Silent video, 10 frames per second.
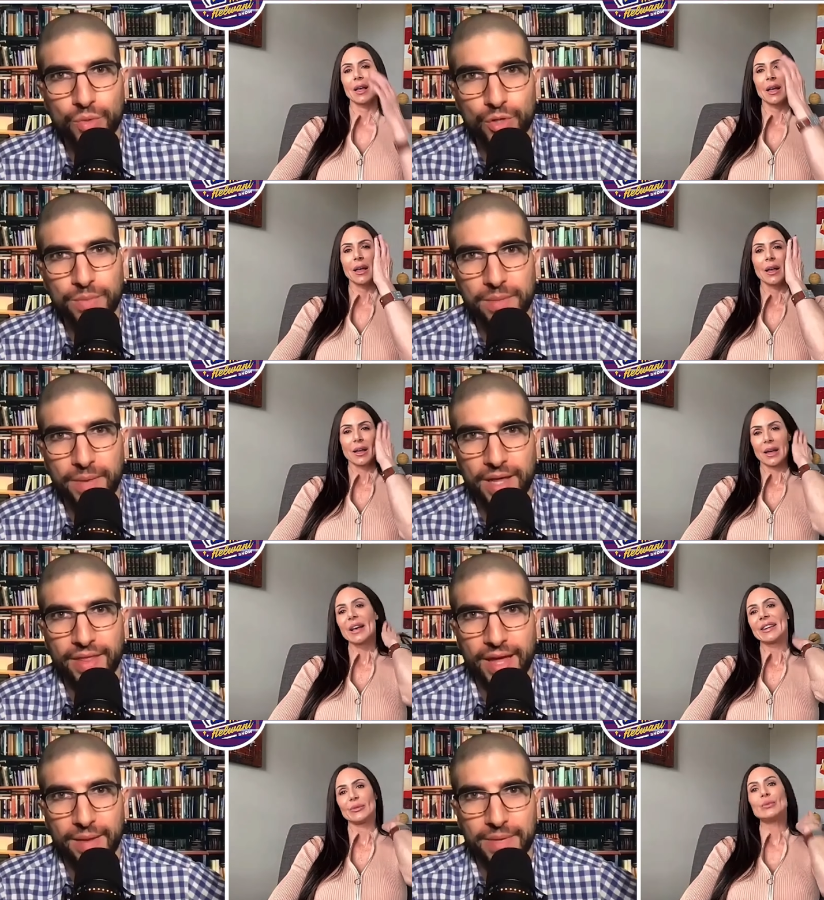Speaker 1: do you mean by
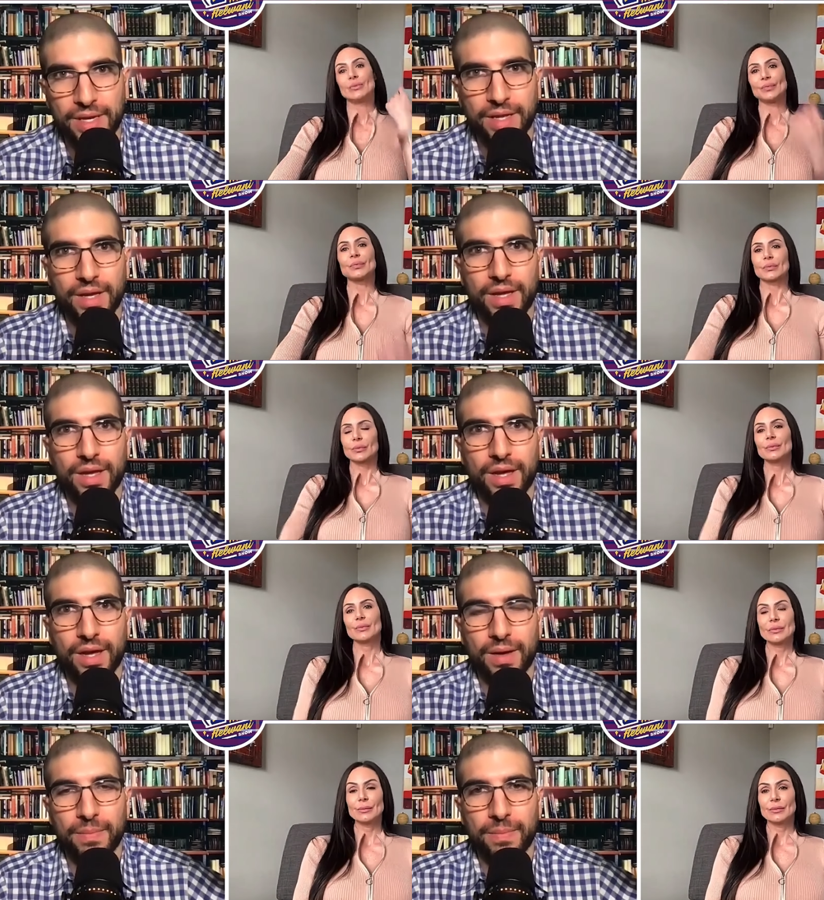that? I mean,
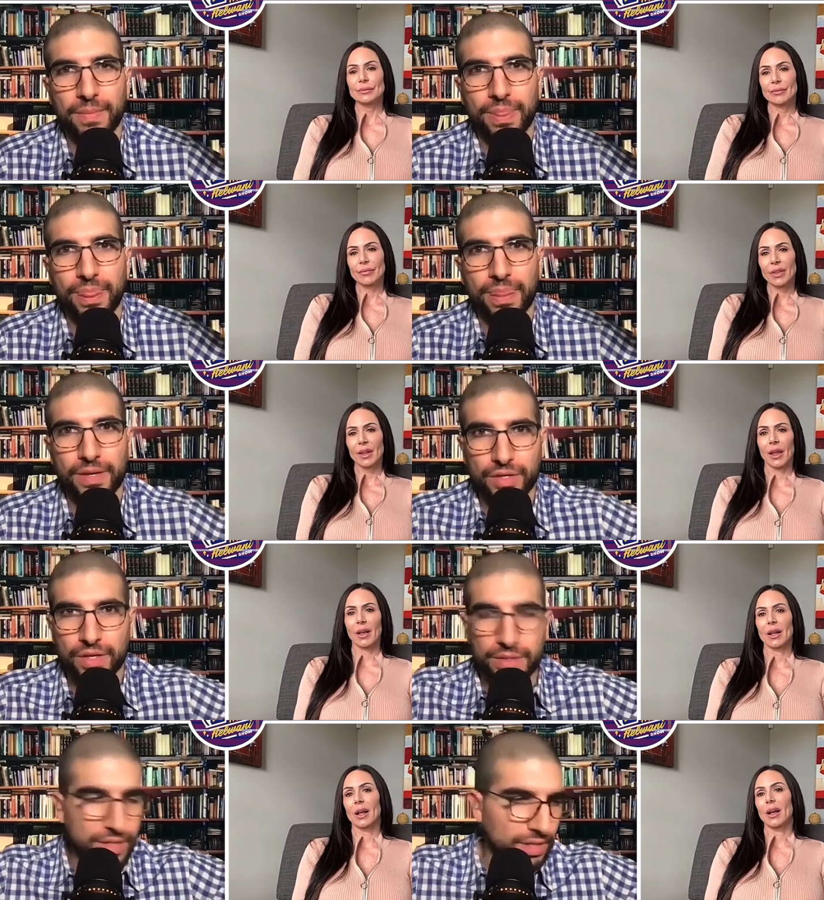um,
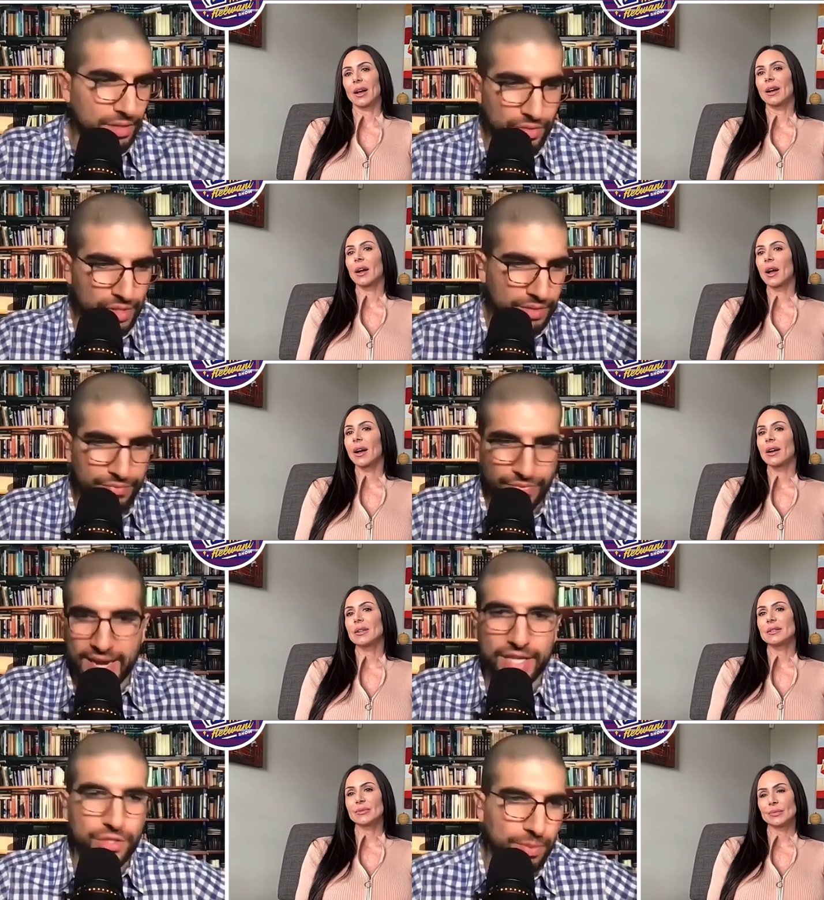
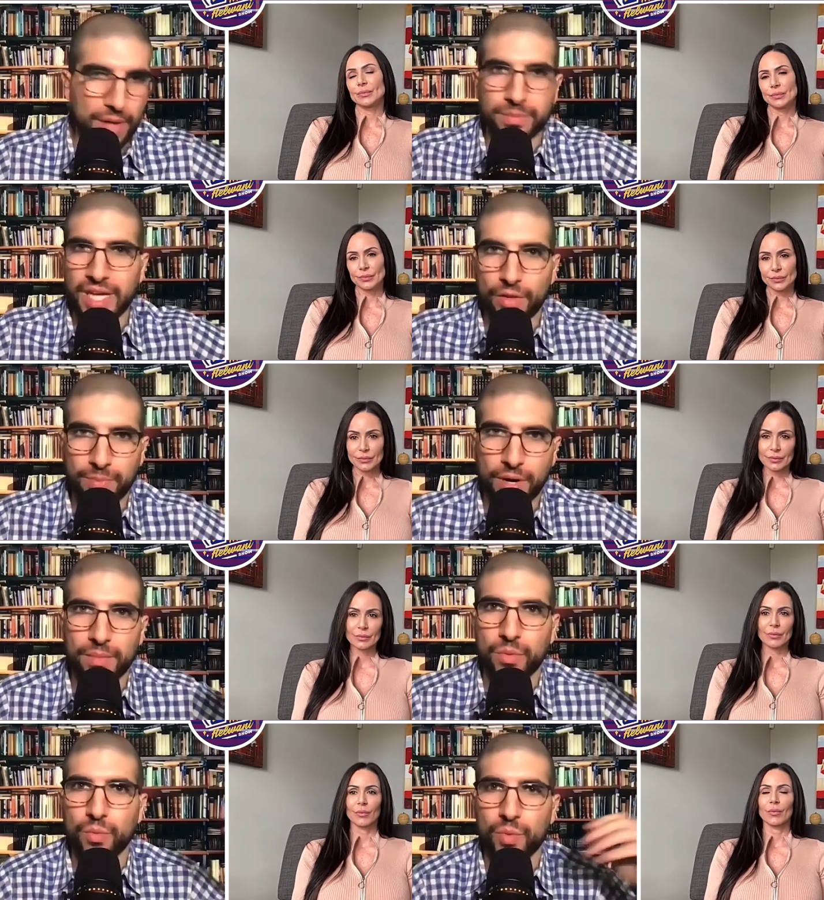financial problems, health
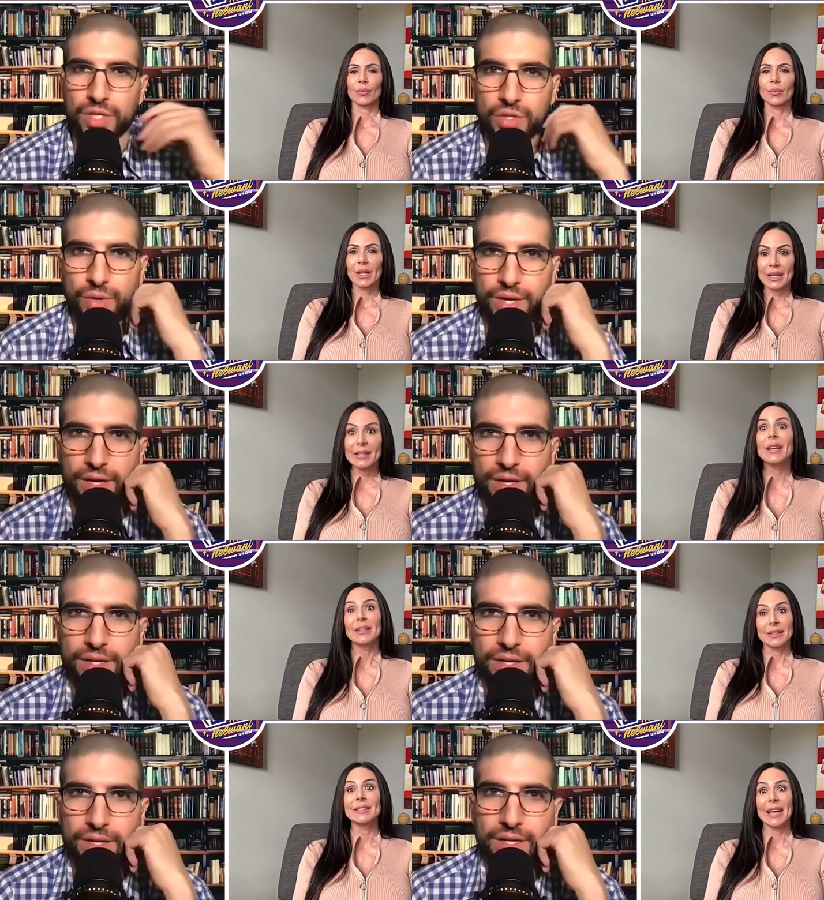problem? What is going on?
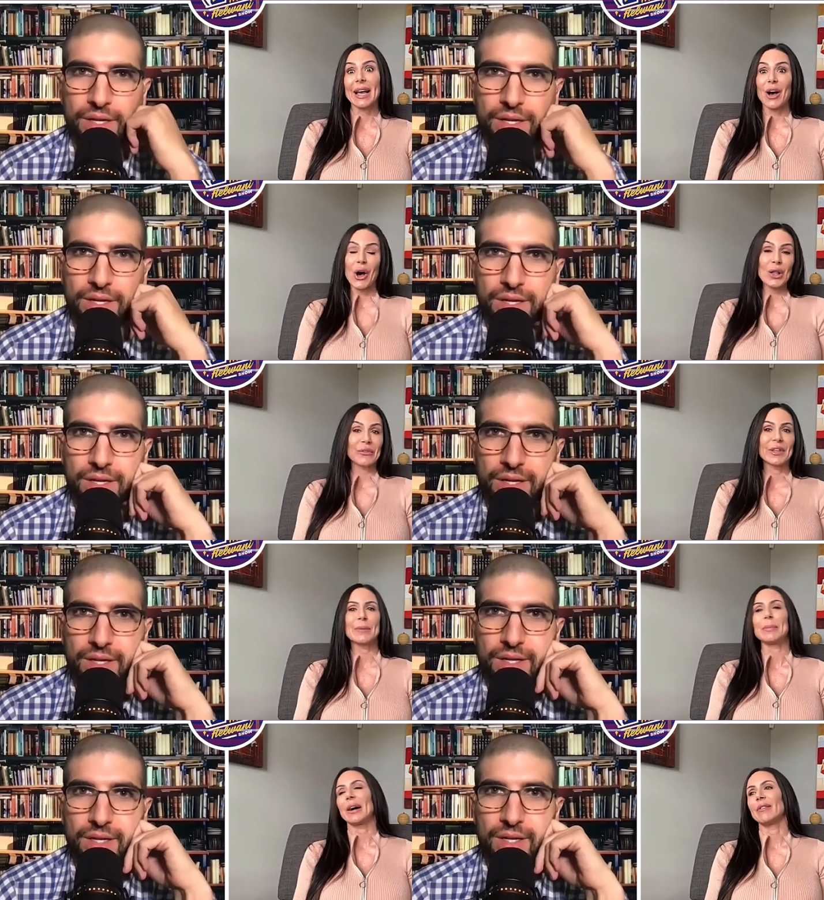
Speaker 2: Yeah, all of the
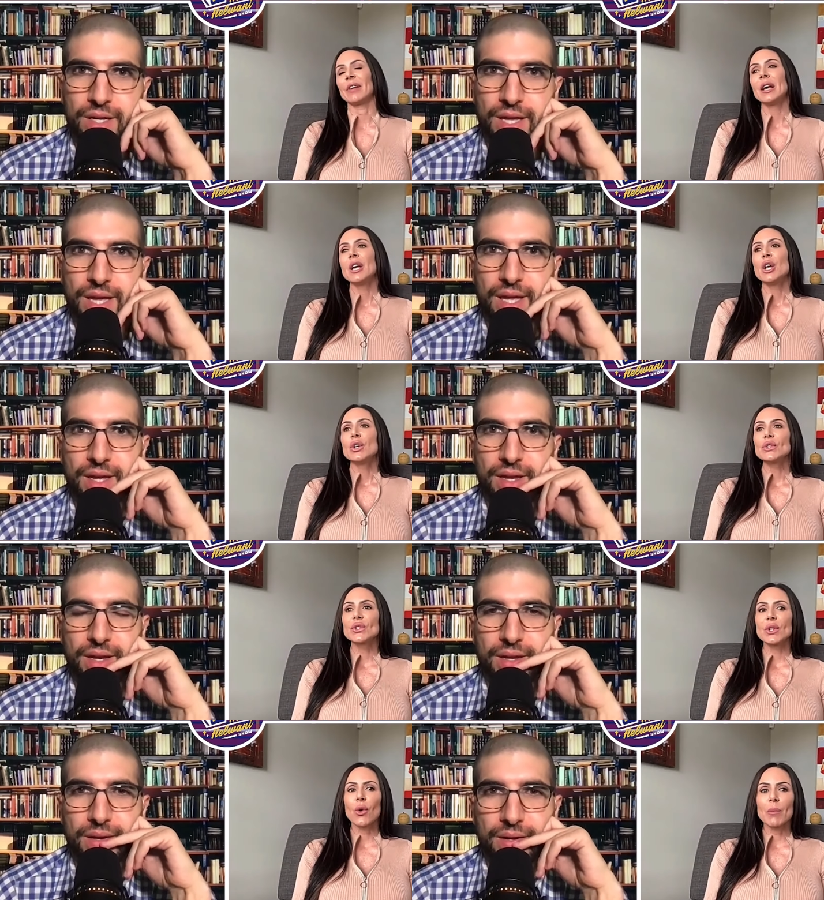above.
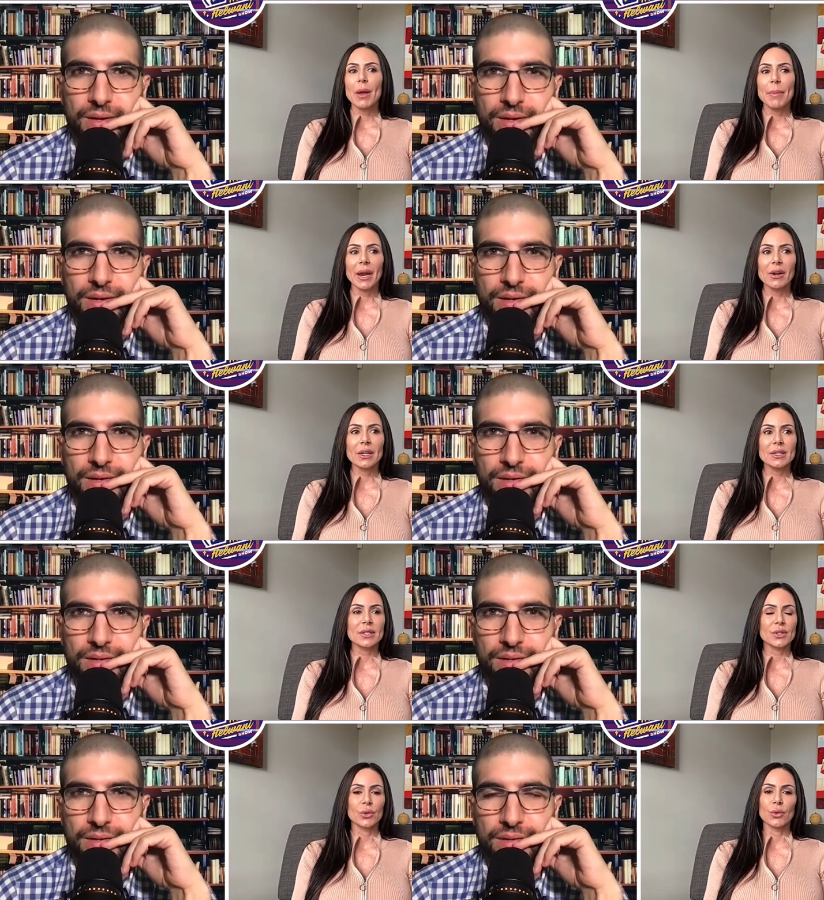So my
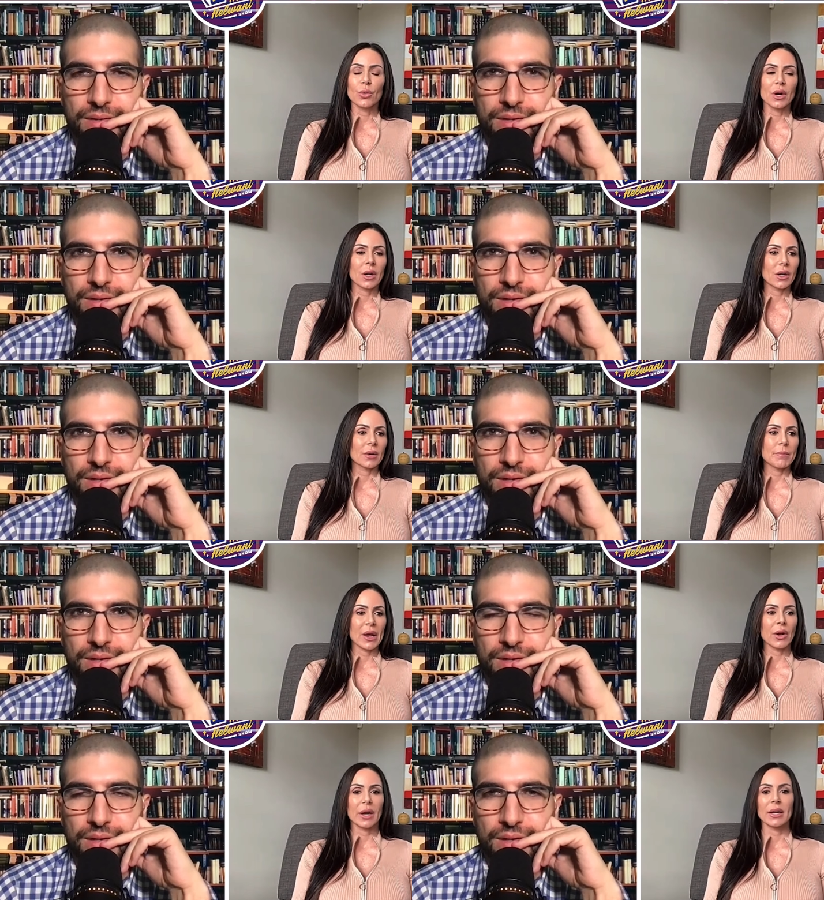parents, who were
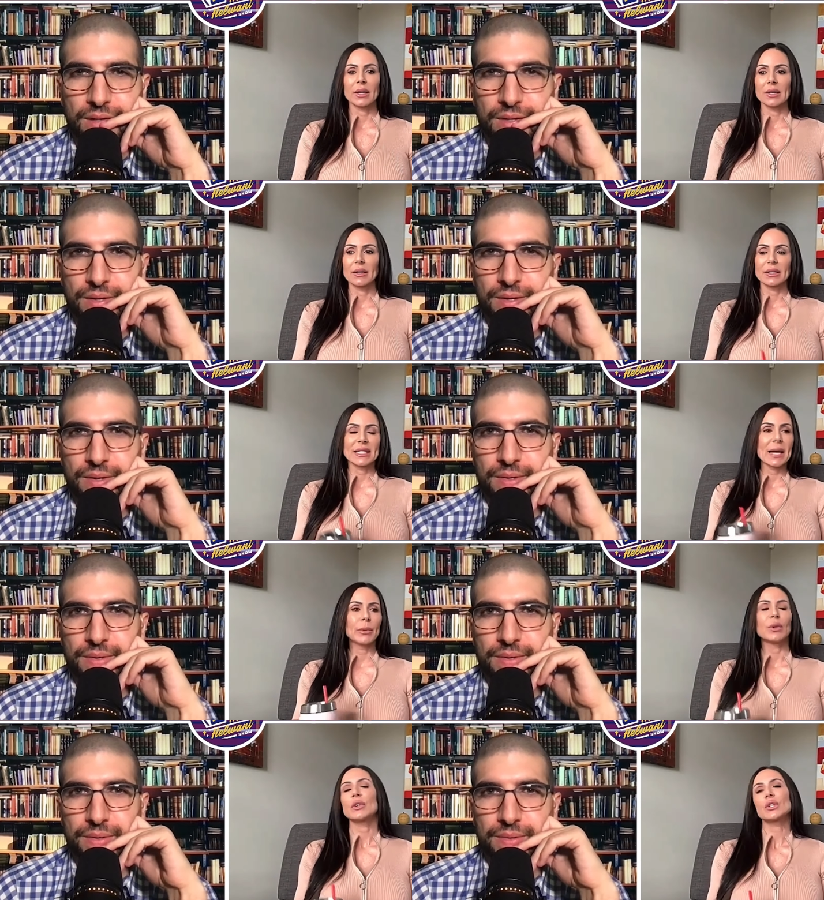married and
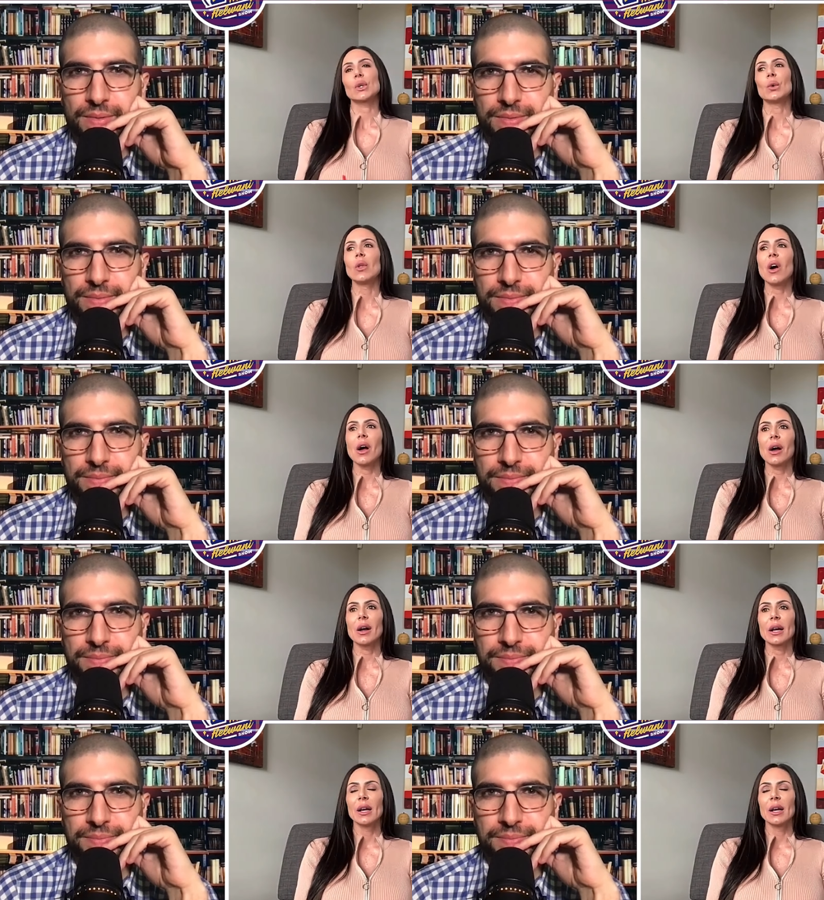stable for so long,